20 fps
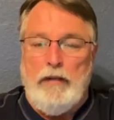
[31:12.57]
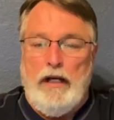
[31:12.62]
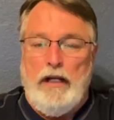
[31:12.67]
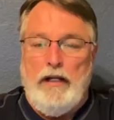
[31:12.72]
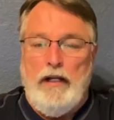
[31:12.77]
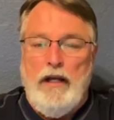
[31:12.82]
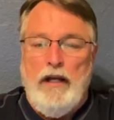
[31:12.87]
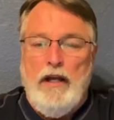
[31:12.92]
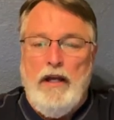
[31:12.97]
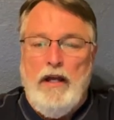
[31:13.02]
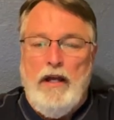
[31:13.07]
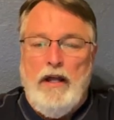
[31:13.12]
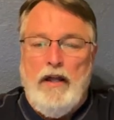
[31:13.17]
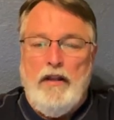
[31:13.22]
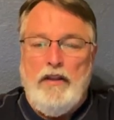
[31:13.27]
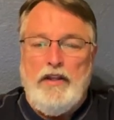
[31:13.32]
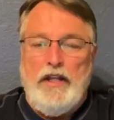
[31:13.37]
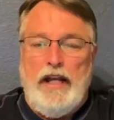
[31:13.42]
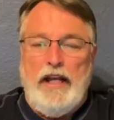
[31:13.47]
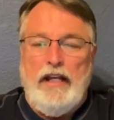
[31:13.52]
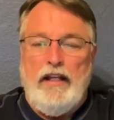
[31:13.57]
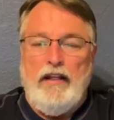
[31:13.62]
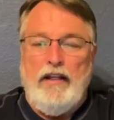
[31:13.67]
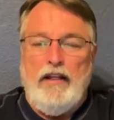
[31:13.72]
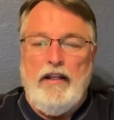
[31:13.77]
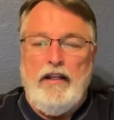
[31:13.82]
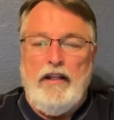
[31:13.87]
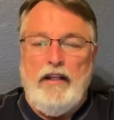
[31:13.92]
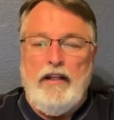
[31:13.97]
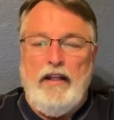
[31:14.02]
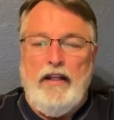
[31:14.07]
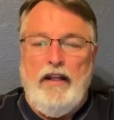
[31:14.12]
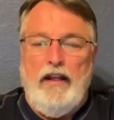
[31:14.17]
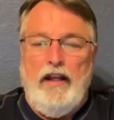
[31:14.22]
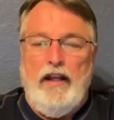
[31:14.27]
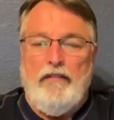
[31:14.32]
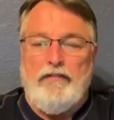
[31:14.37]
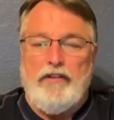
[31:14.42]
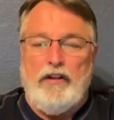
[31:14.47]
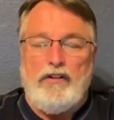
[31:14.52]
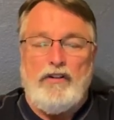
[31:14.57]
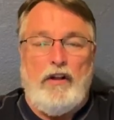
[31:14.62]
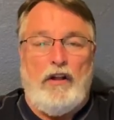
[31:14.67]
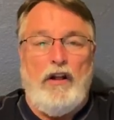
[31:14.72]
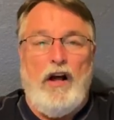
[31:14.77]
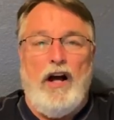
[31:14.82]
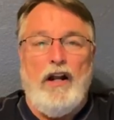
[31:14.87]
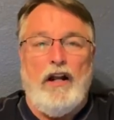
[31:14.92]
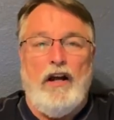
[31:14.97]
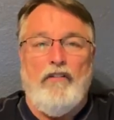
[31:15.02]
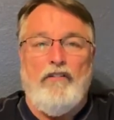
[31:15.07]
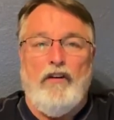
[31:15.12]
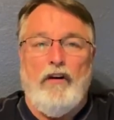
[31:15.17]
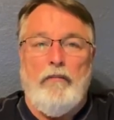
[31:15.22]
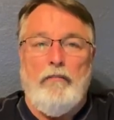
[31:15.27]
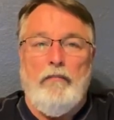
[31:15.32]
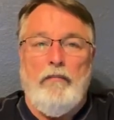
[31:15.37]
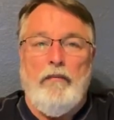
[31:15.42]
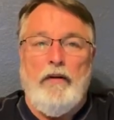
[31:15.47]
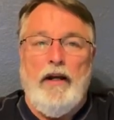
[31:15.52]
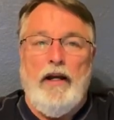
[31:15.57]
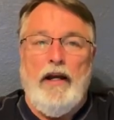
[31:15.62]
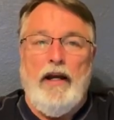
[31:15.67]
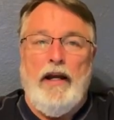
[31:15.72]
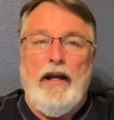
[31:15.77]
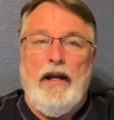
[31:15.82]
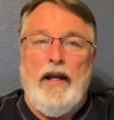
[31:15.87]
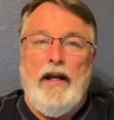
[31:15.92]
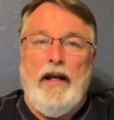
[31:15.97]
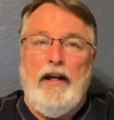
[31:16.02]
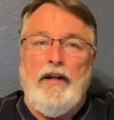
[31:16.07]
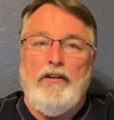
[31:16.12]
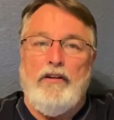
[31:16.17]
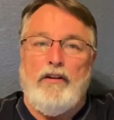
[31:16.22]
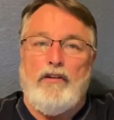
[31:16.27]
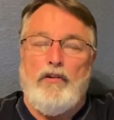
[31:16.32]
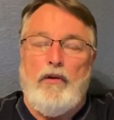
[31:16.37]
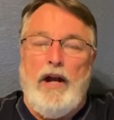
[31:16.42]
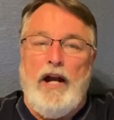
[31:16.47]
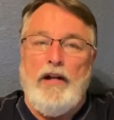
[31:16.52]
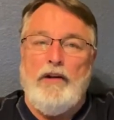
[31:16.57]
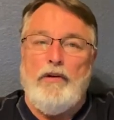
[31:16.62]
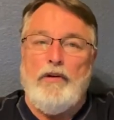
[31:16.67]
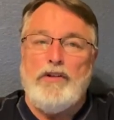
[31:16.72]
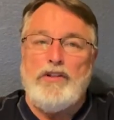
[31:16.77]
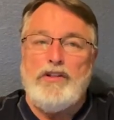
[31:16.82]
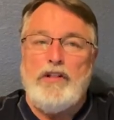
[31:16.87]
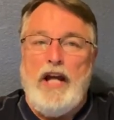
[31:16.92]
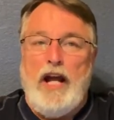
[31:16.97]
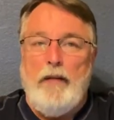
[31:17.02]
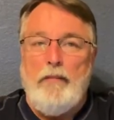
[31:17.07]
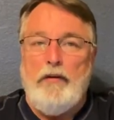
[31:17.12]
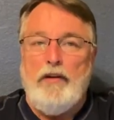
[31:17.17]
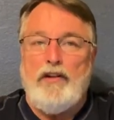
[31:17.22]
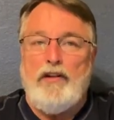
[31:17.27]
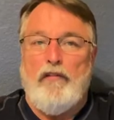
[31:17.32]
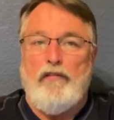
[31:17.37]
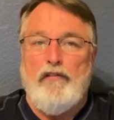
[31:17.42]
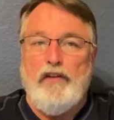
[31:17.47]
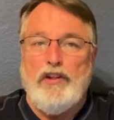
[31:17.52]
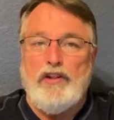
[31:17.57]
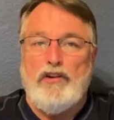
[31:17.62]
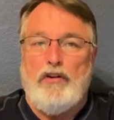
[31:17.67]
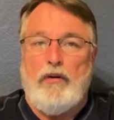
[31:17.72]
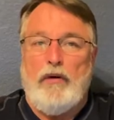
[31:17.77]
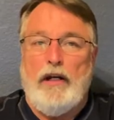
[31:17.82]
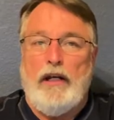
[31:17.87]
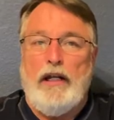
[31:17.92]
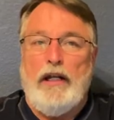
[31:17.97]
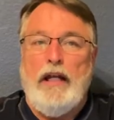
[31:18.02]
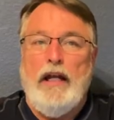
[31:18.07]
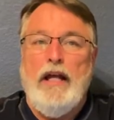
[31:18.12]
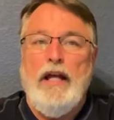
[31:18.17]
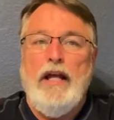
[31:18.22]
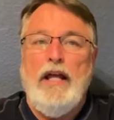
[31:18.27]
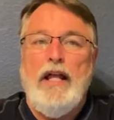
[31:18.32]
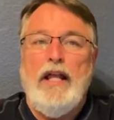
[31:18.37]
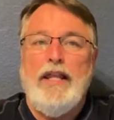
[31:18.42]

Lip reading: But if there's a lot of them and you're trying to establish a fishery,